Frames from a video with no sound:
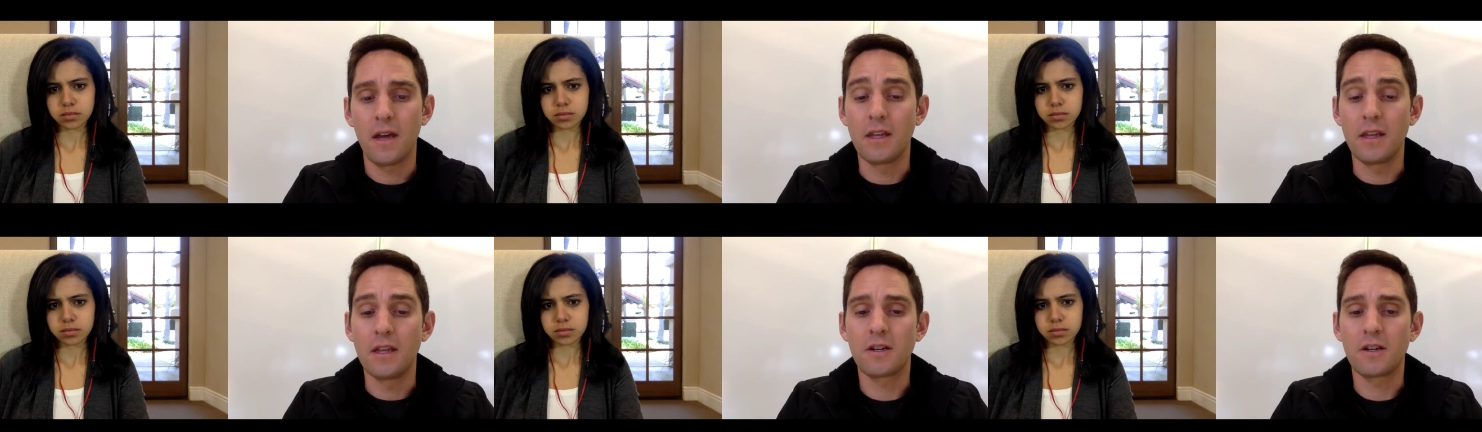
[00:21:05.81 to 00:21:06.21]

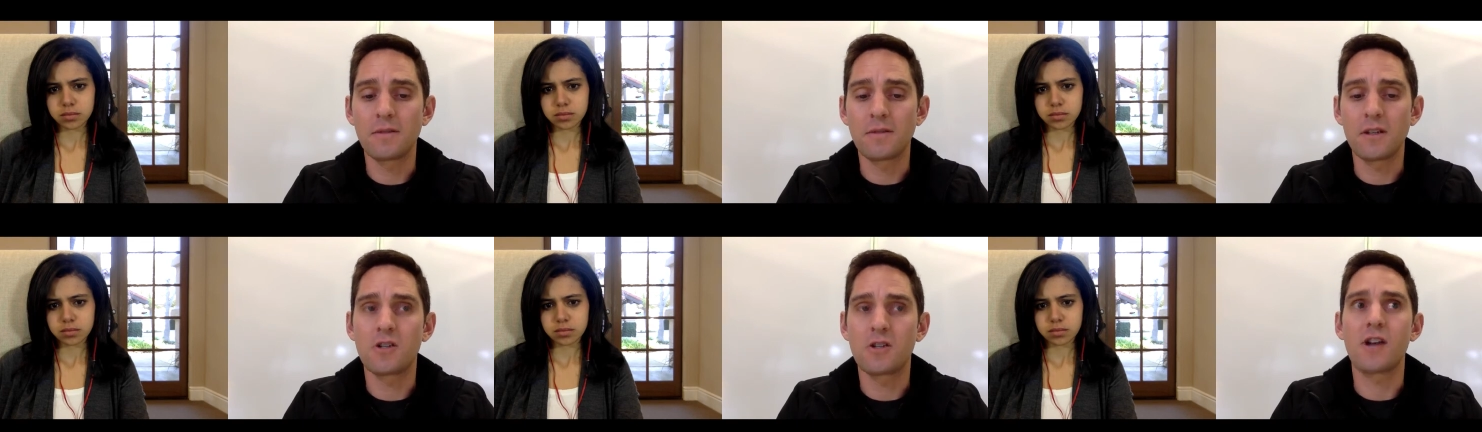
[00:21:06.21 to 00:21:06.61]
Speaker 1: then in terms of
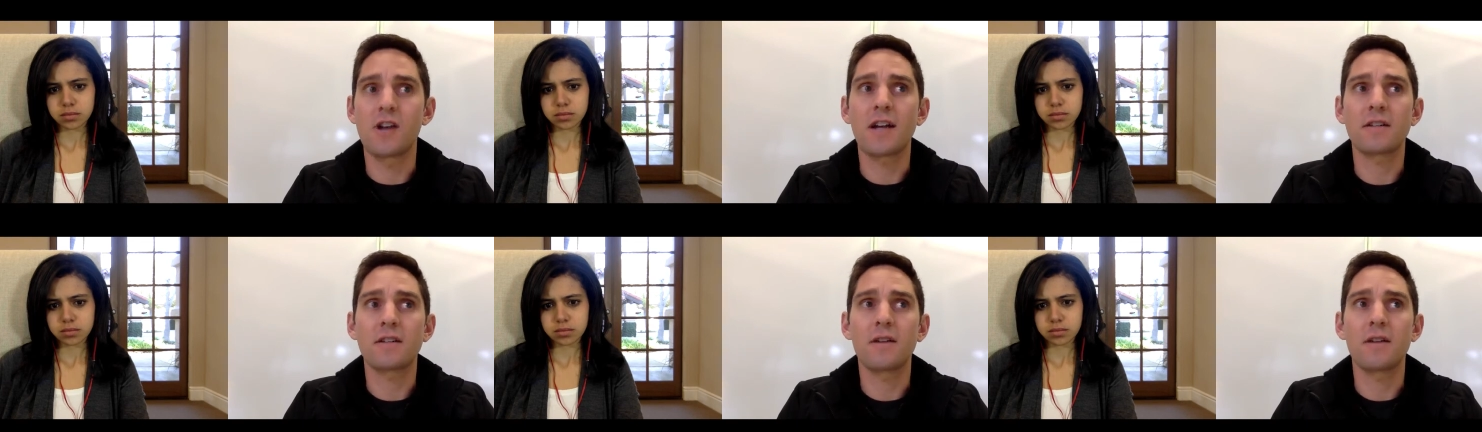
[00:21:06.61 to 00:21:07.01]
the
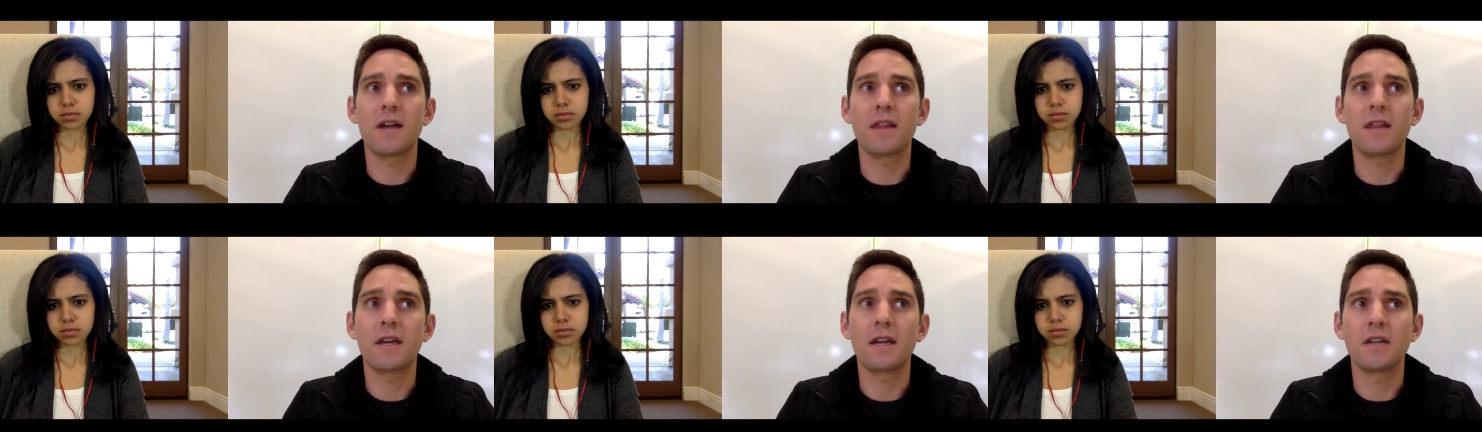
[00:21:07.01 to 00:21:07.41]
trajectory, I
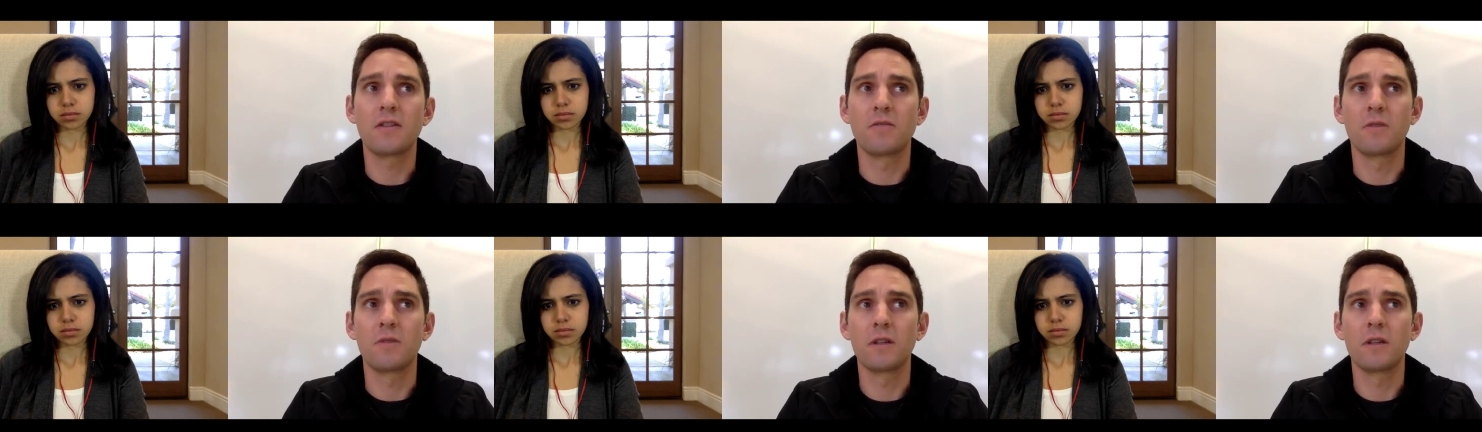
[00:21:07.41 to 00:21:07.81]
think it's
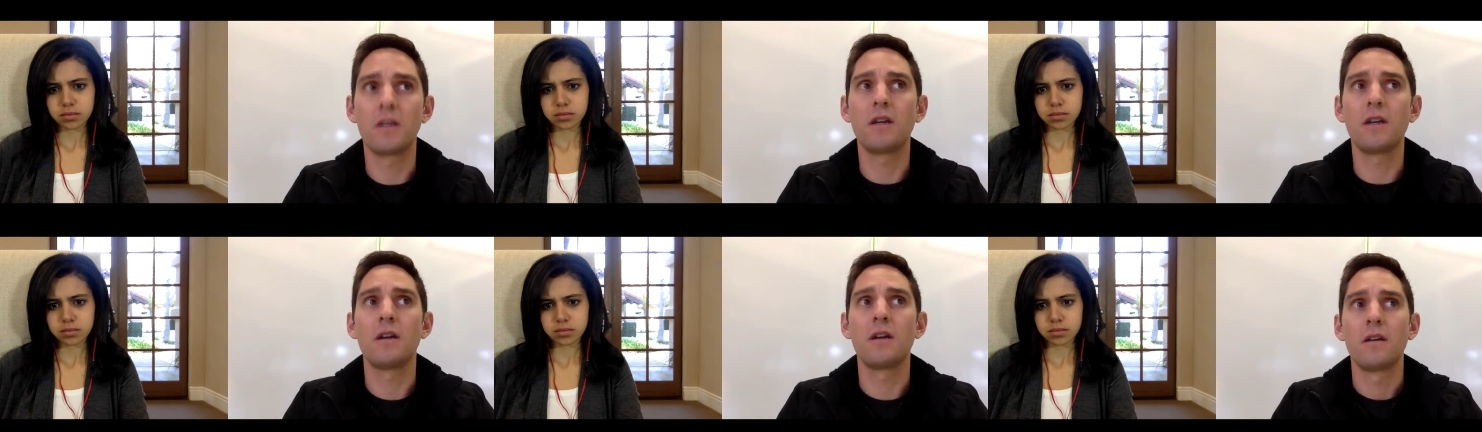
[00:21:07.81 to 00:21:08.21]

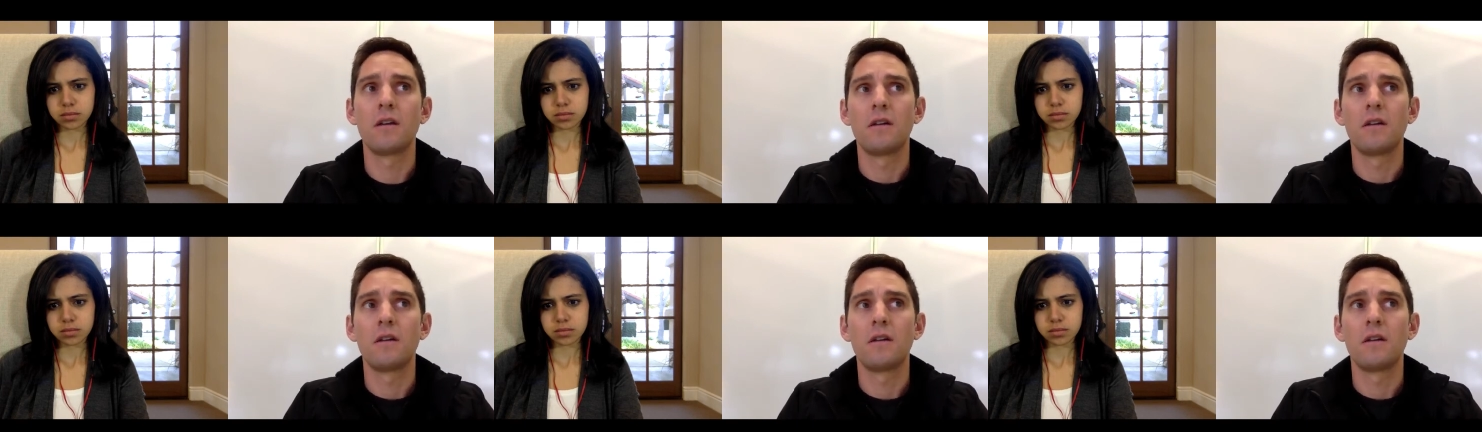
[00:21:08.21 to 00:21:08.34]
really